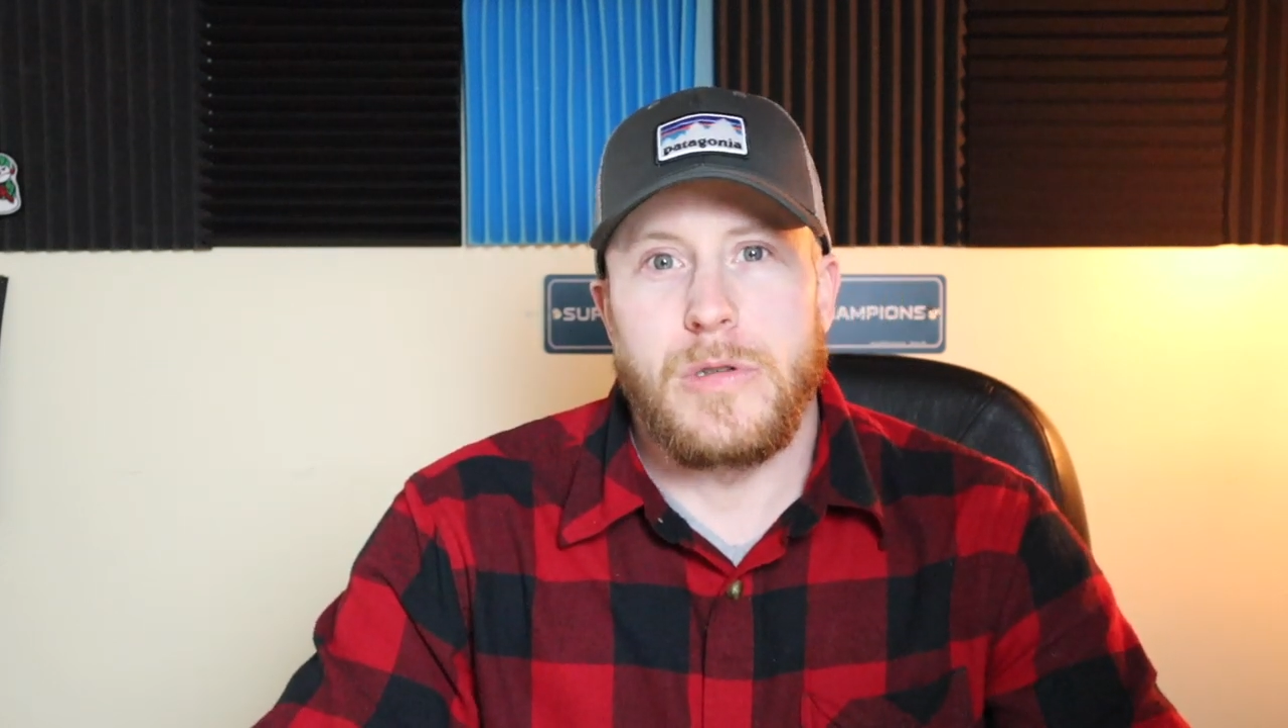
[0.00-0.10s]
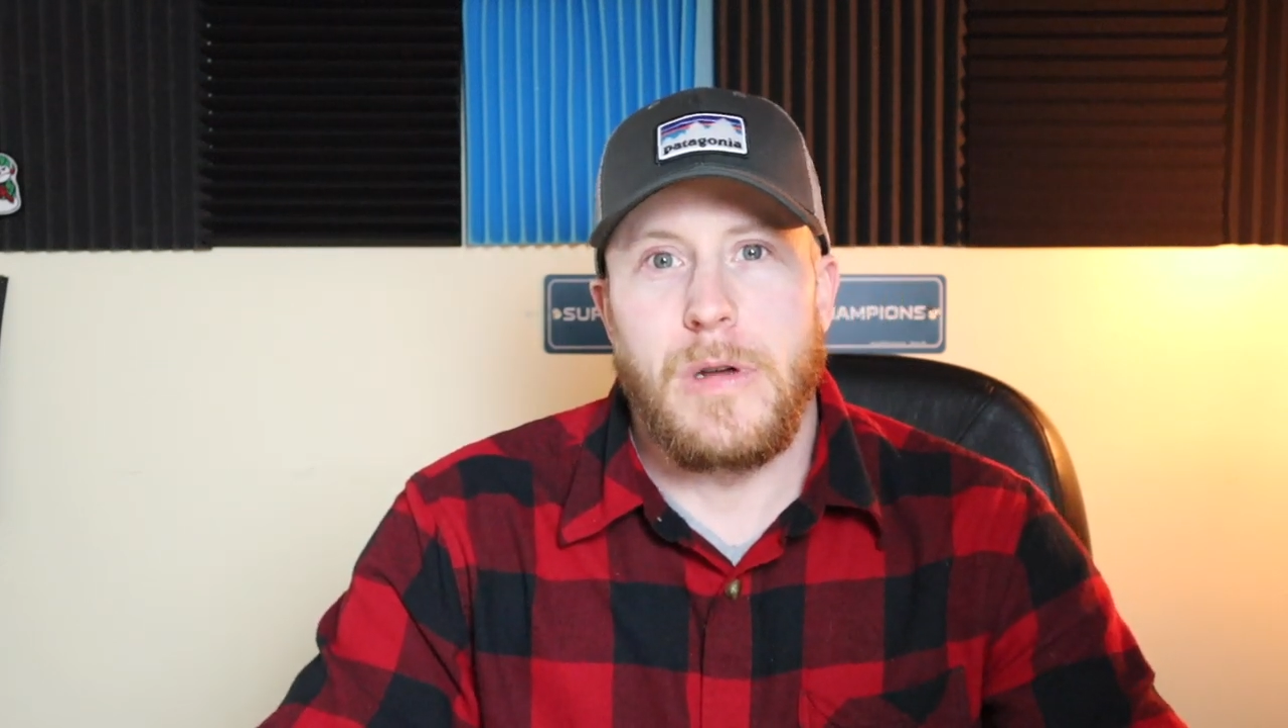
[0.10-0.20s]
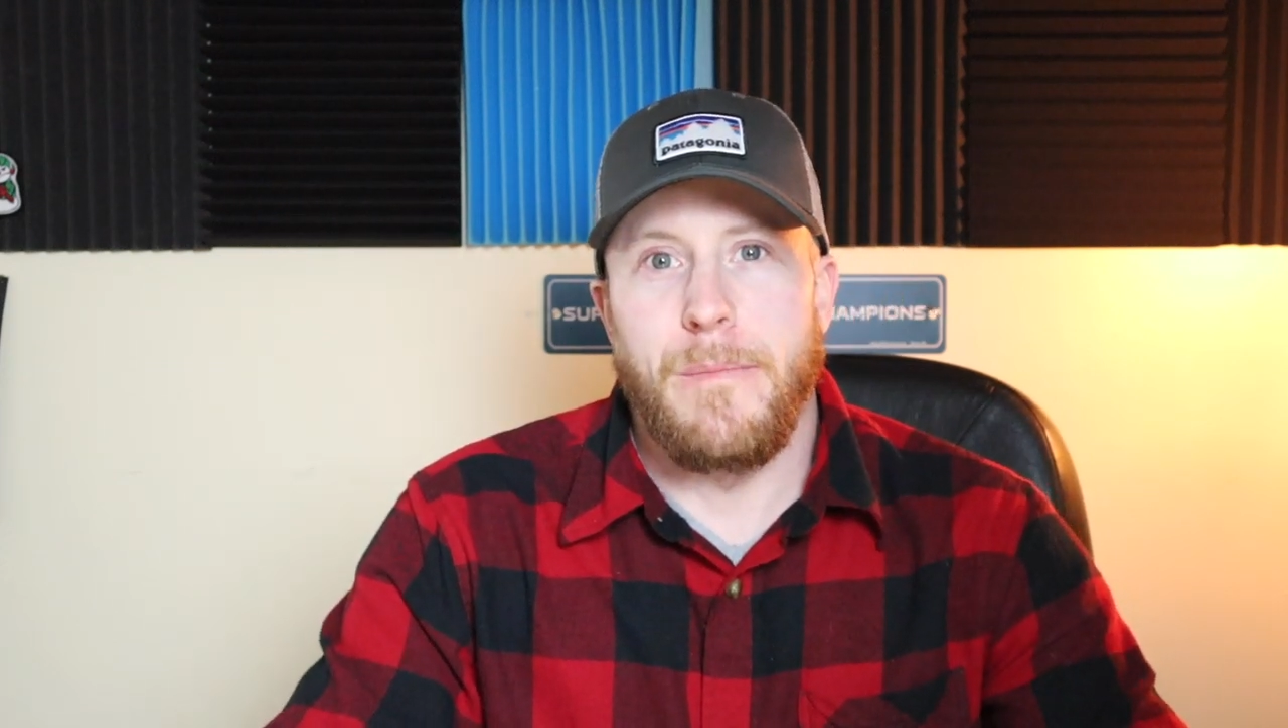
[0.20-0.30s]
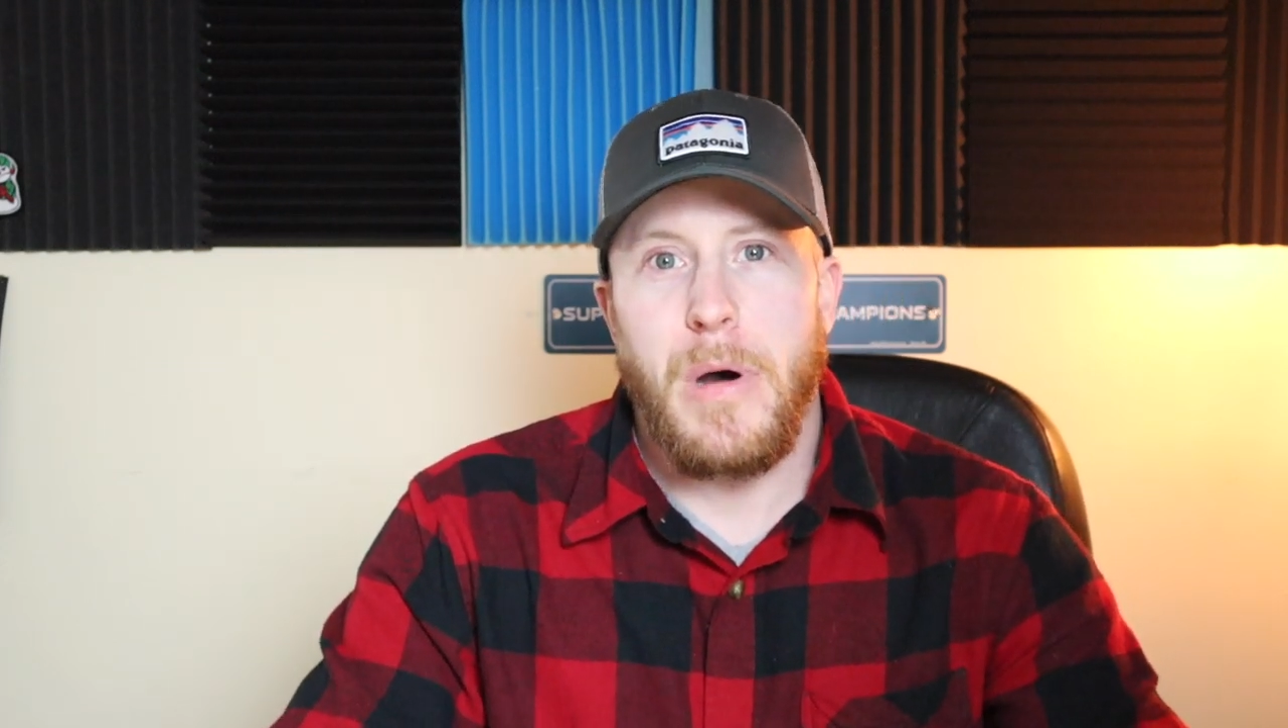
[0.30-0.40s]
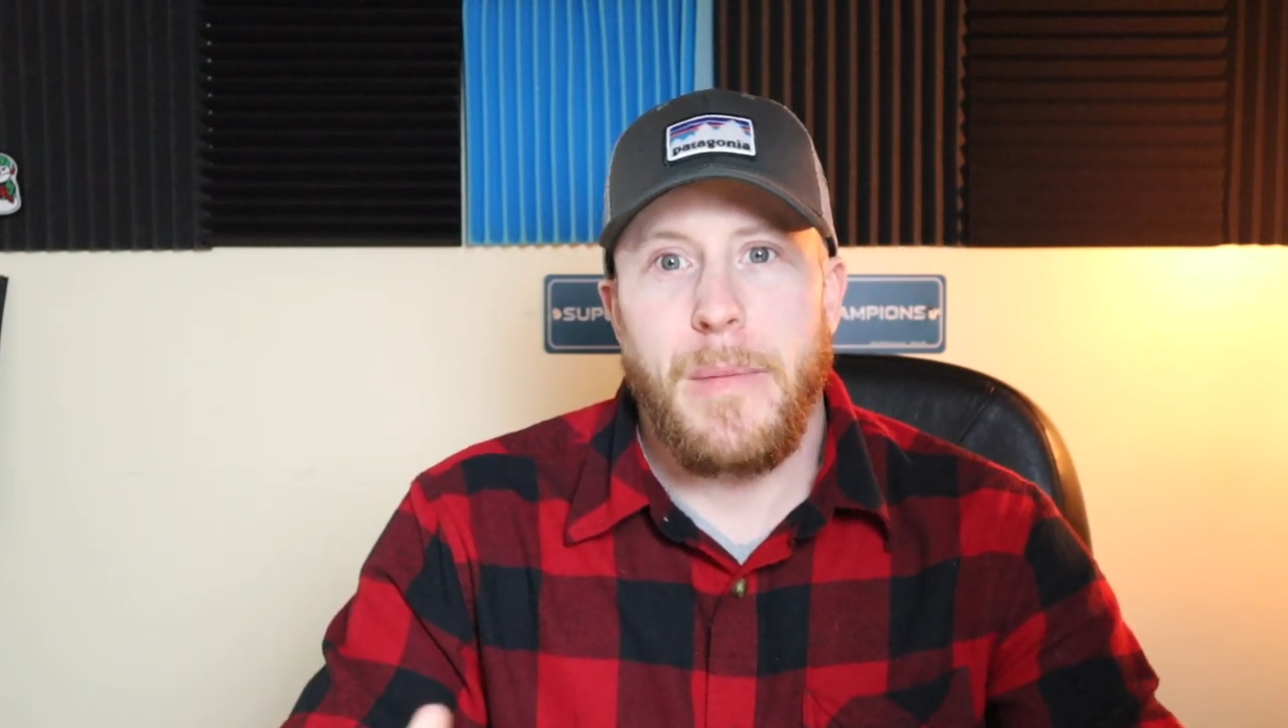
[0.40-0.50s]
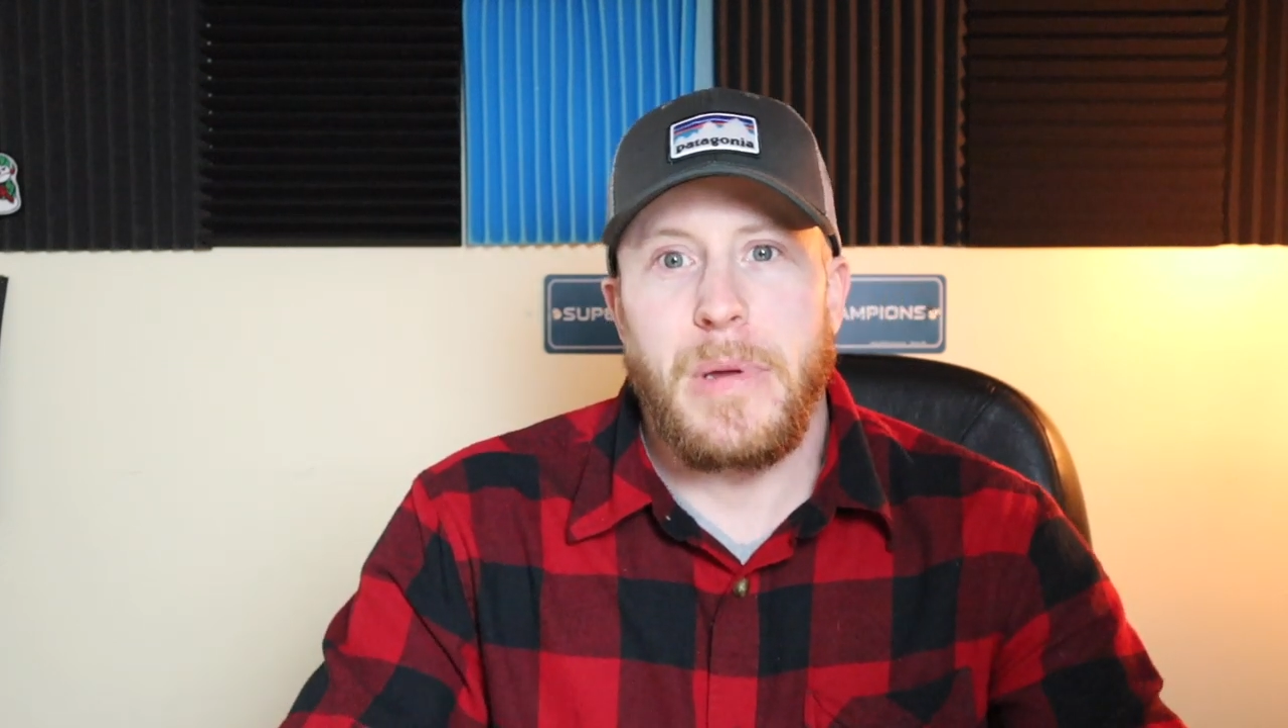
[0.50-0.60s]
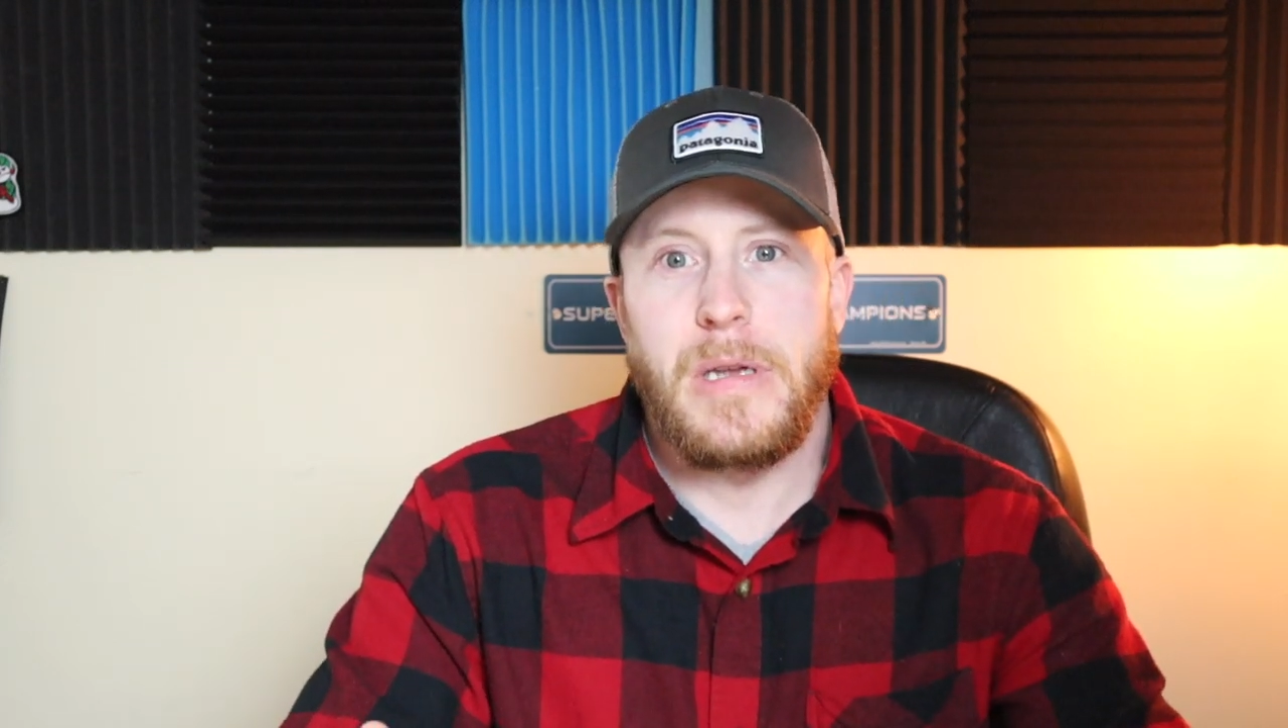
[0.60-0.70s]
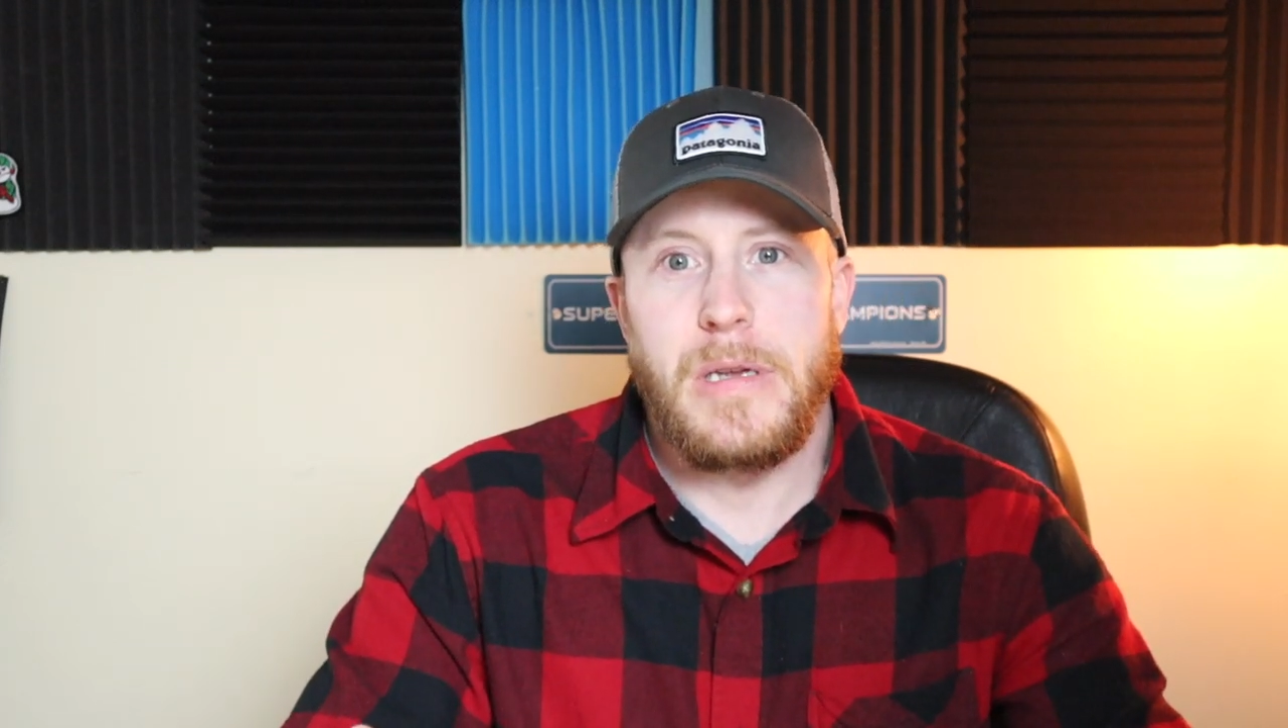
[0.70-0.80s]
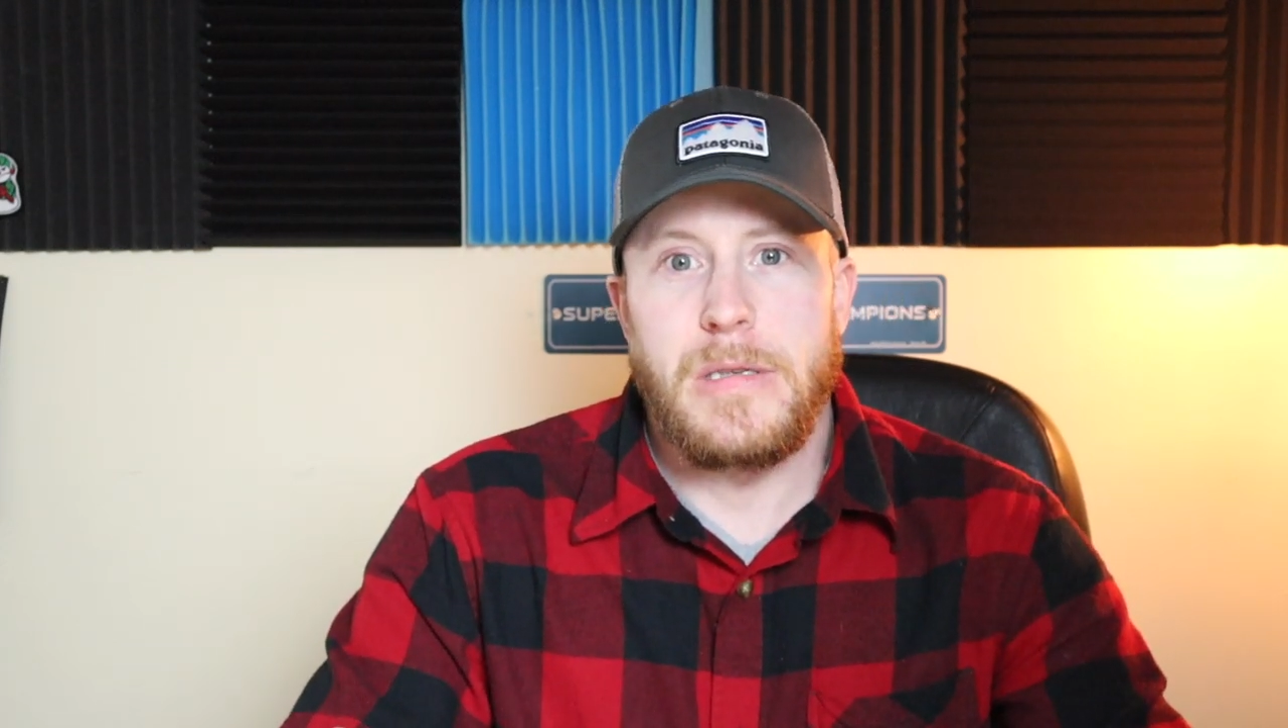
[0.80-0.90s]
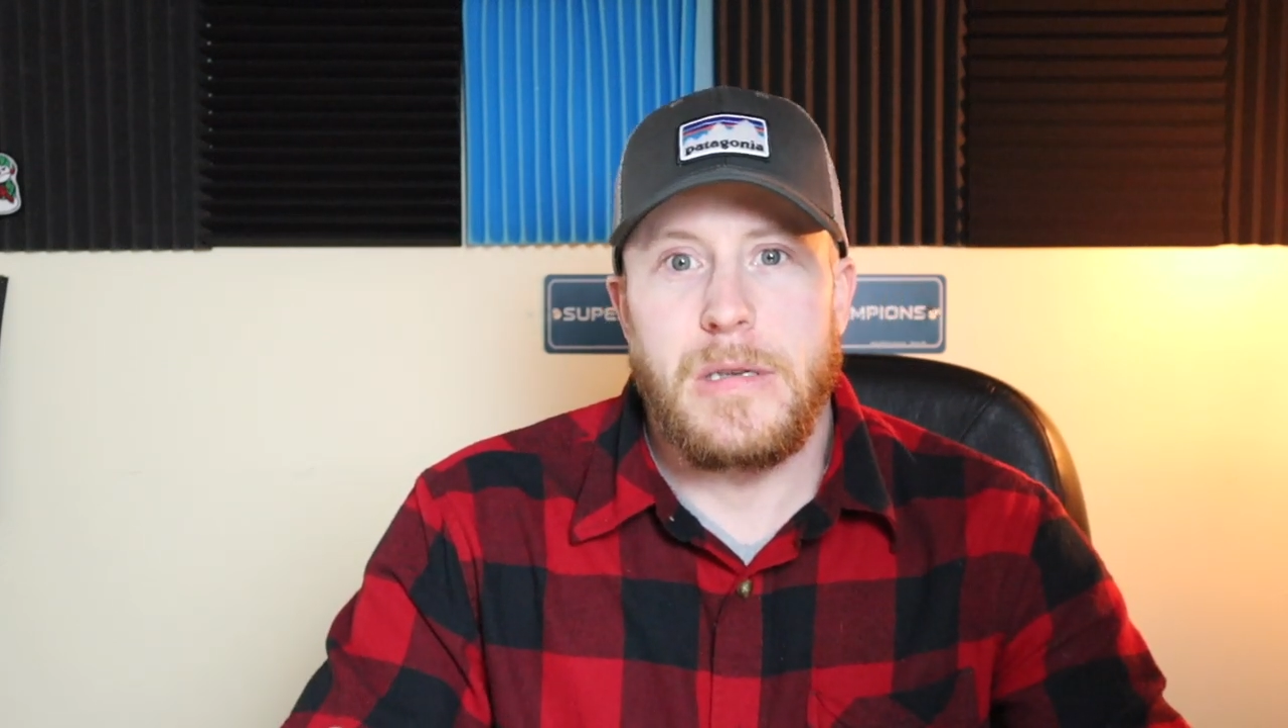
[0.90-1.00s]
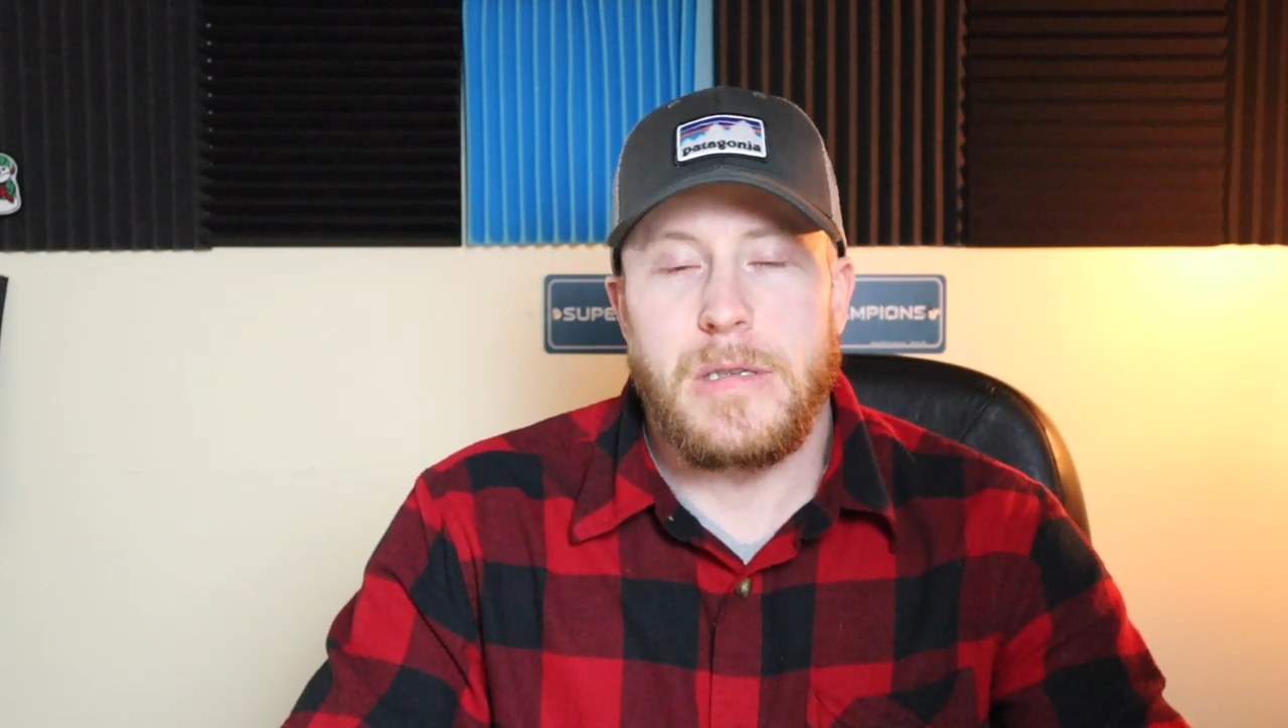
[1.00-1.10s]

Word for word: some puppies,